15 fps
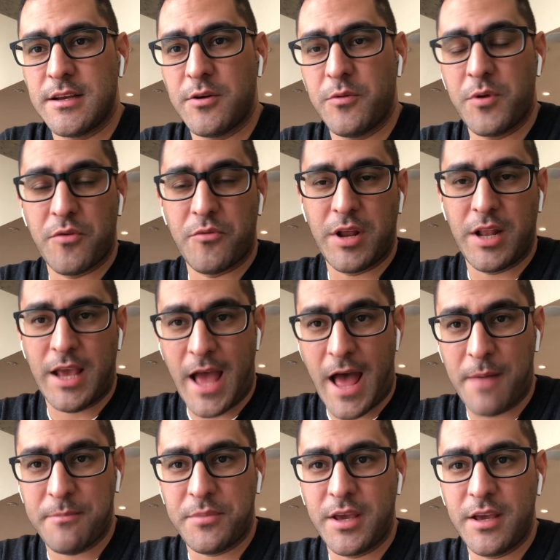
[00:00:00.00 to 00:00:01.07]
we are really
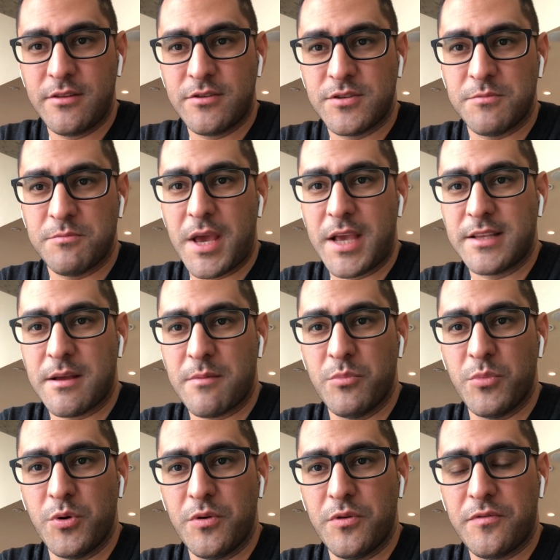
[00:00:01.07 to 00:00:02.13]
happy to make that
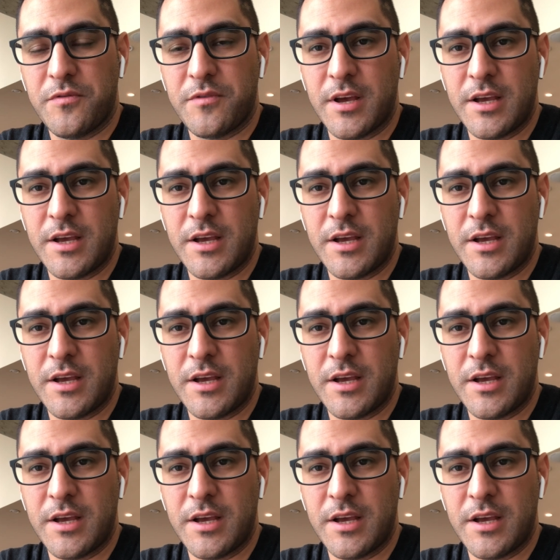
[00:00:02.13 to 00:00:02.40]
move.